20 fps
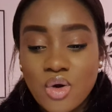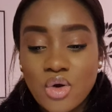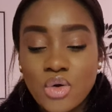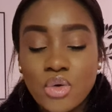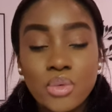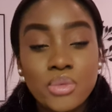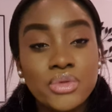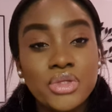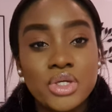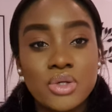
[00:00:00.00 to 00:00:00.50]

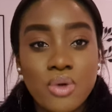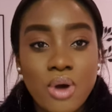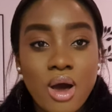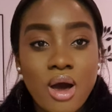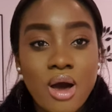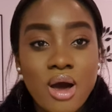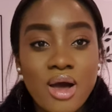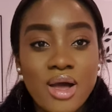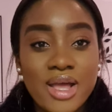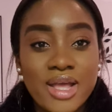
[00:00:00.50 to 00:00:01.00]
who you
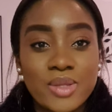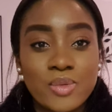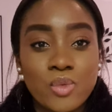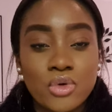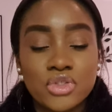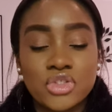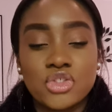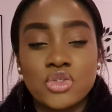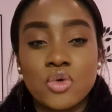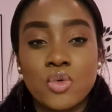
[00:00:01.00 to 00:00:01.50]
are and
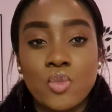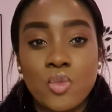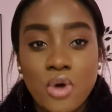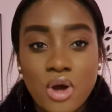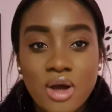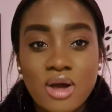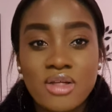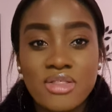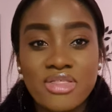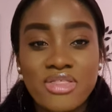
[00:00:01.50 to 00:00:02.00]
what you're
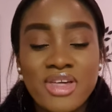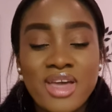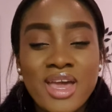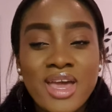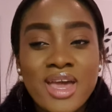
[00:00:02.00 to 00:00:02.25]
worth,